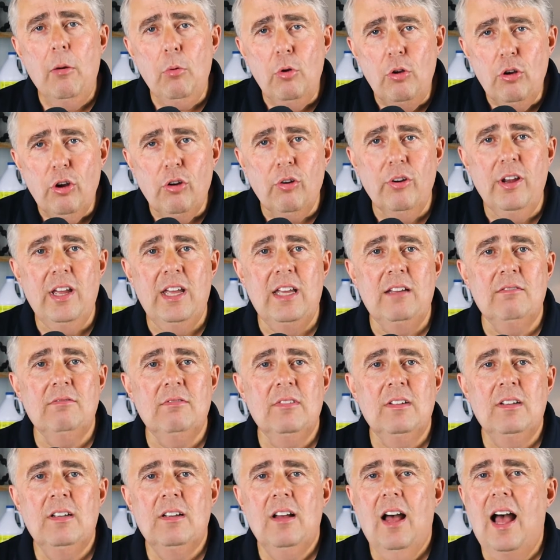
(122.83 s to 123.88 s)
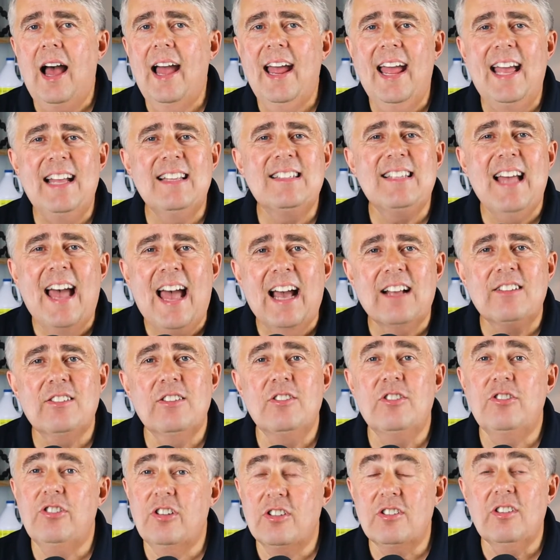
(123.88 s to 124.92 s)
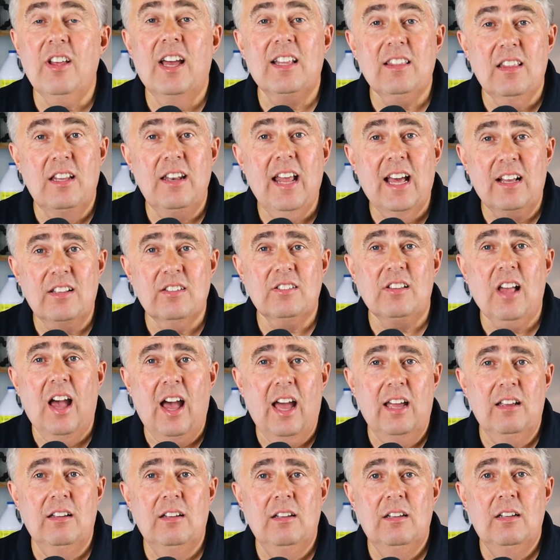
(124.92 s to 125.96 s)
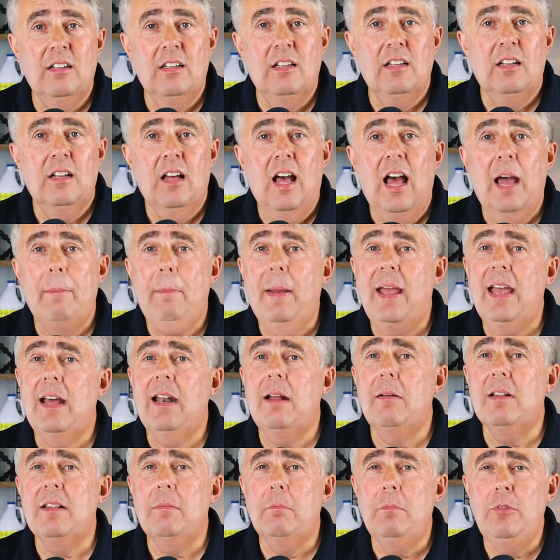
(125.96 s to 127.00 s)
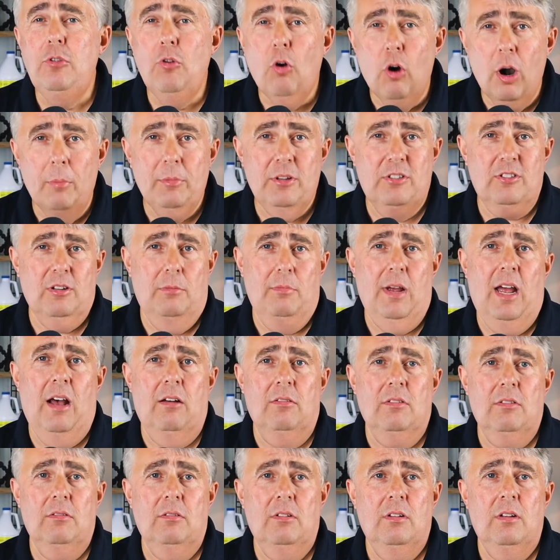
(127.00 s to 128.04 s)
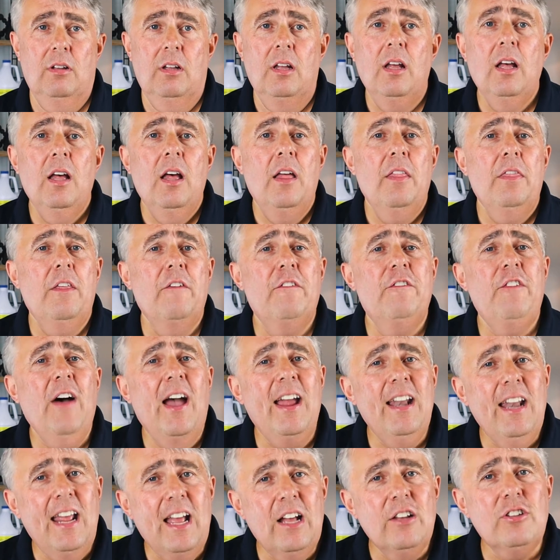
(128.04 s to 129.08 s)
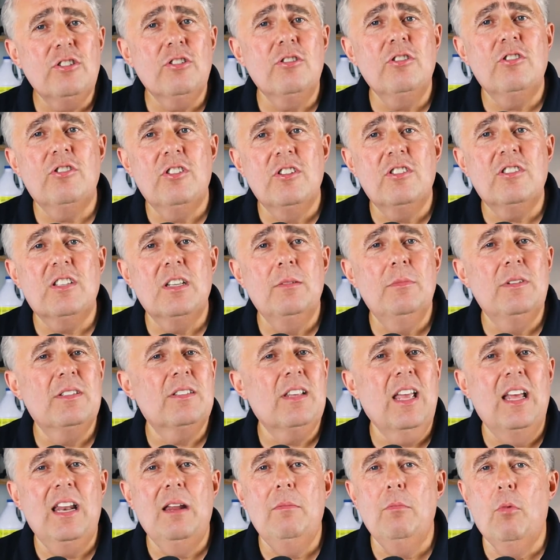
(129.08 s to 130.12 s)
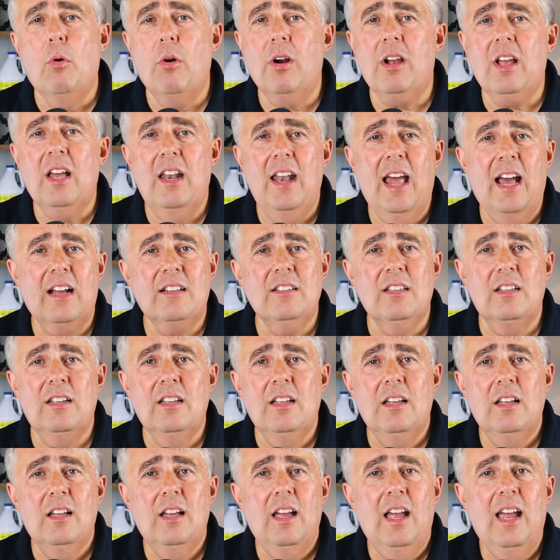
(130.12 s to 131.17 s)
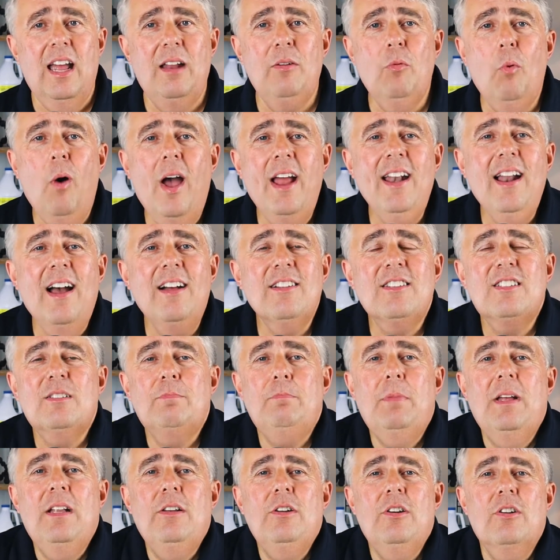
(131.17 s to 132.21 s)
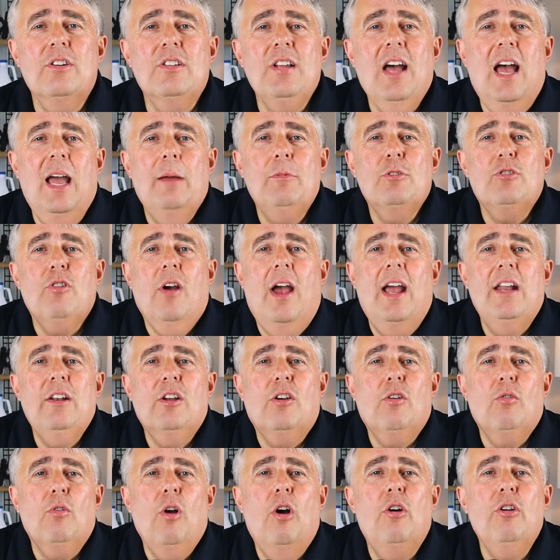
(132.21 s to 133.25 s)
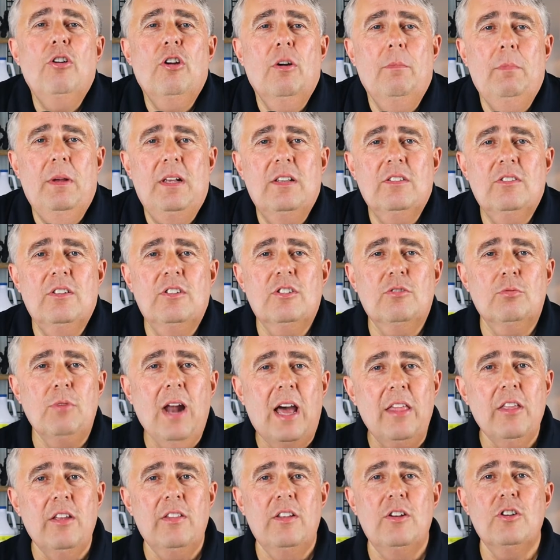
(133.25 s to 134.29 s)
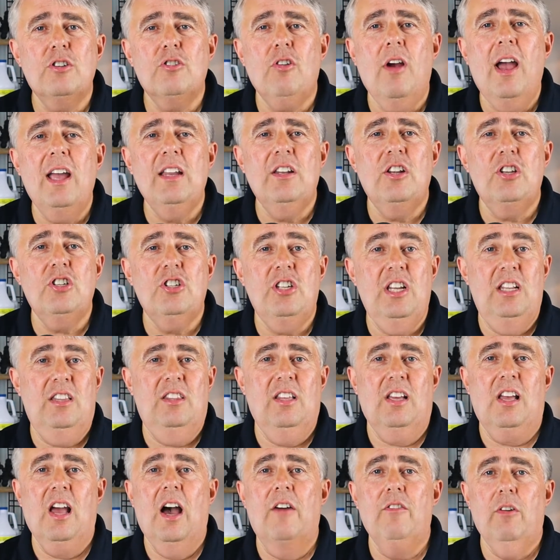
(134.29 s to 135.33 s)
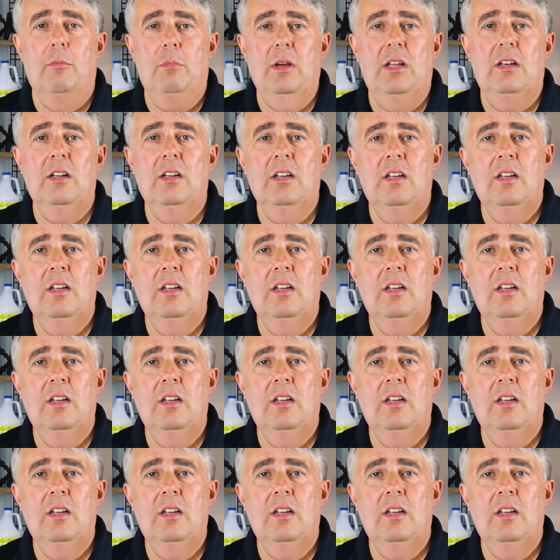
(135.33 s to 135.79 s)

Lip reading: will agree. I hate taxes just like the next guy. I pay an enormous amount. The financial system is getting more connected. And why not spend your time trying to grow your business rather than trying to cheat the government?